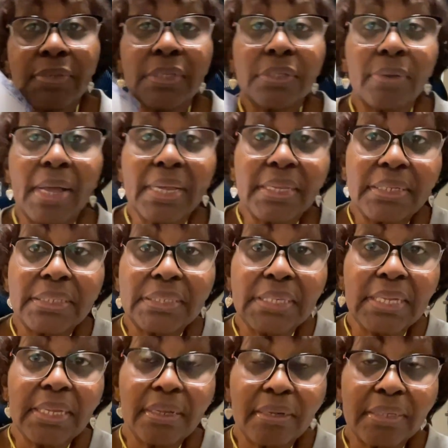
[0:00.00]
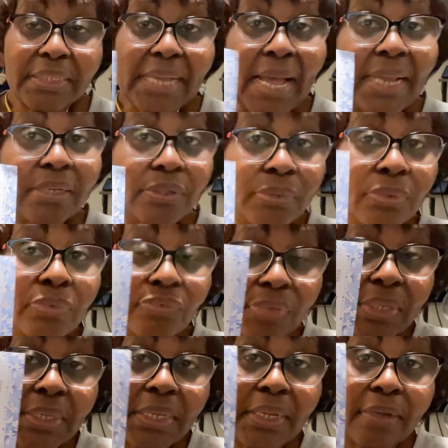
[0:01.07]
so I can see, because I do
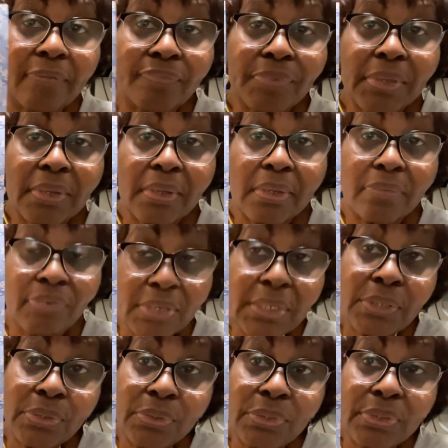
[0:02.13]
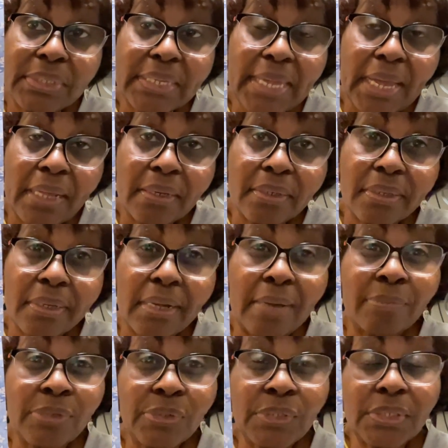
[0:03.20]
really do use a calendar.
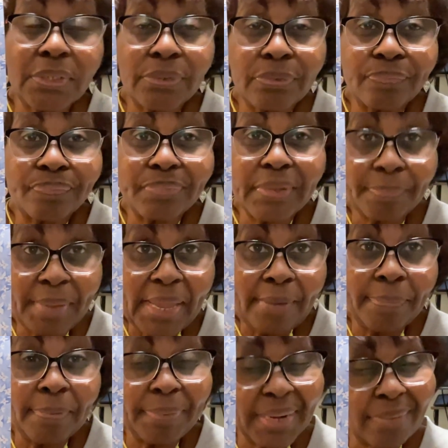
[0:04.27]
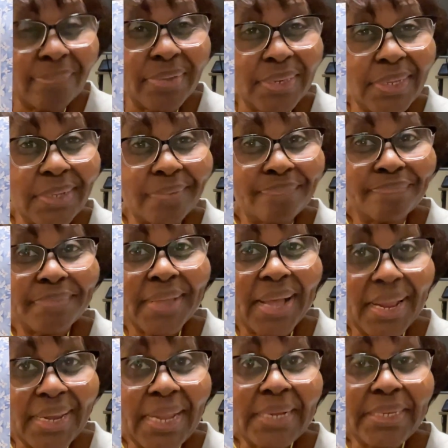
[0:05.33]
I'm used to the paper, but
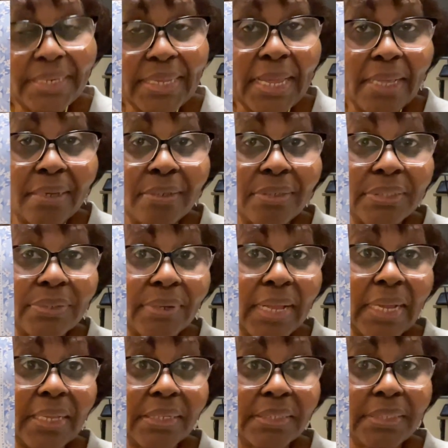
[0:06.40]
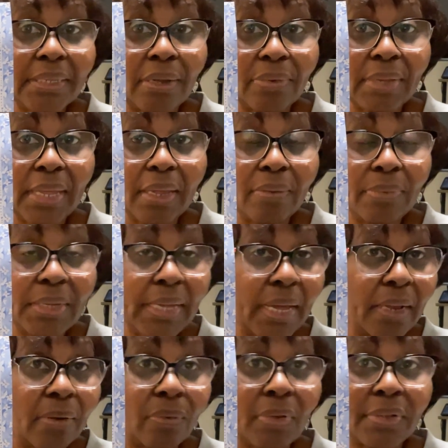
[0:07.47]
I like the calendar so that I can see, okay, we
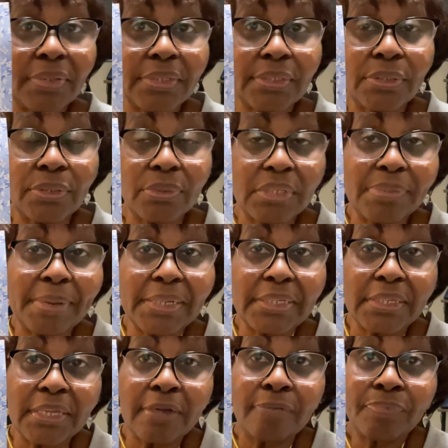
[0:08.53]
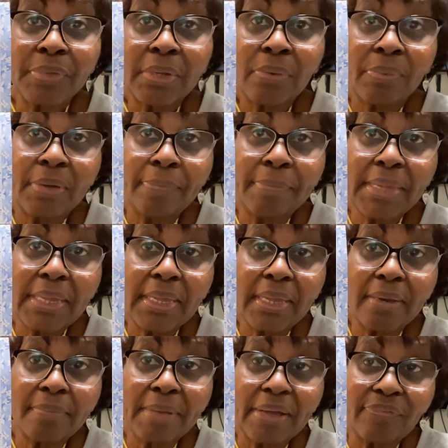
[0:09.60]
got all this to do, especially with me
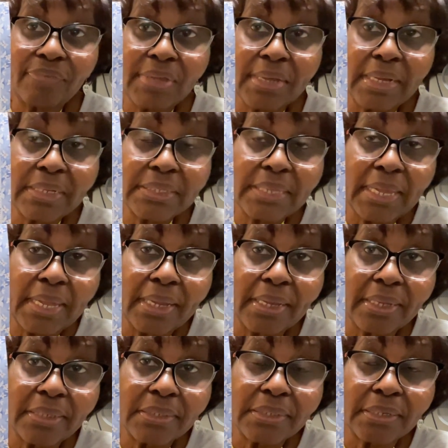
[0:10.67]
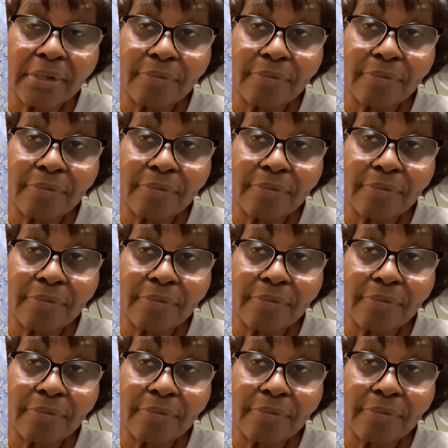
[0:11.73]
and my fiance, because